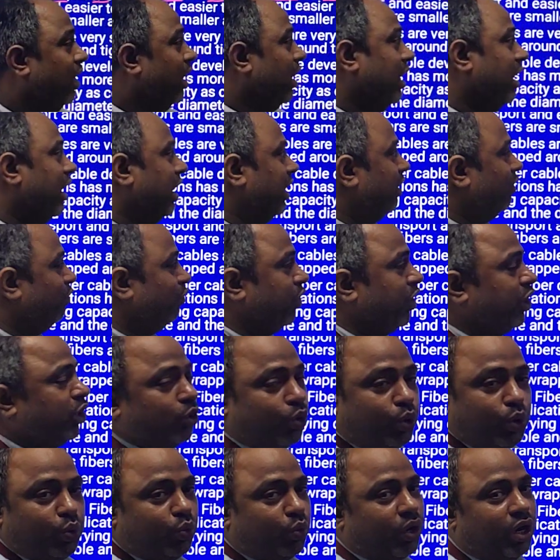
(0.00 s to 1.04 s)
and we
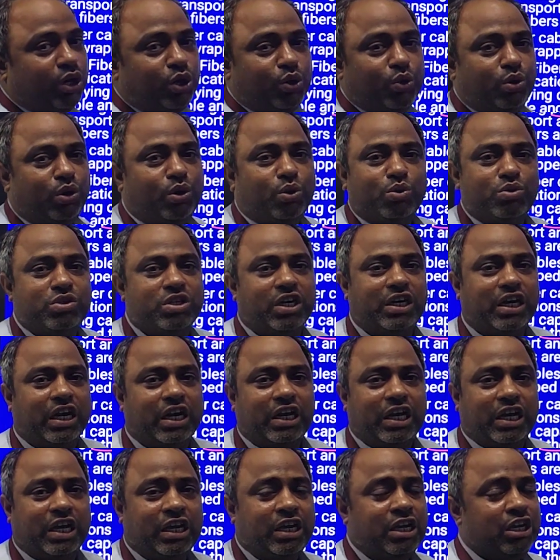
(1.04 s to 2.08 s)
don't want to lose the
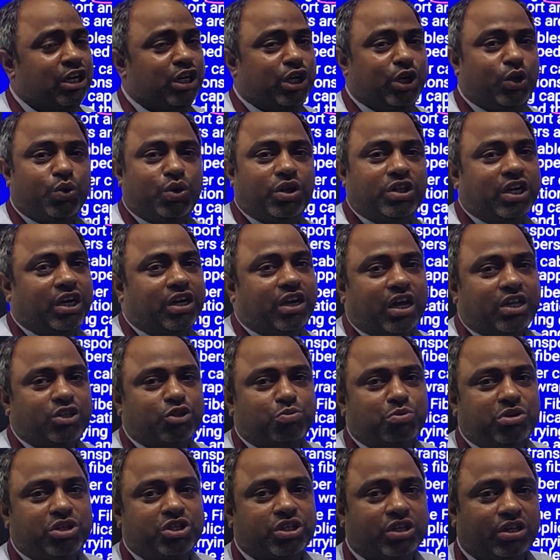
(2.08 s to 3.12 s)
data during the
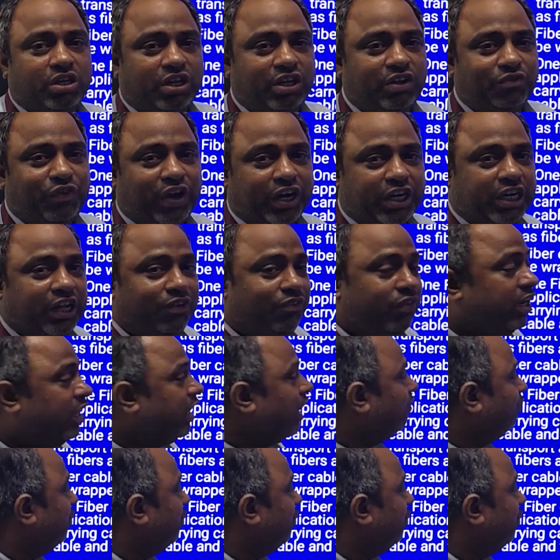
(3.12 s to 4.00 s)
transmission effectively and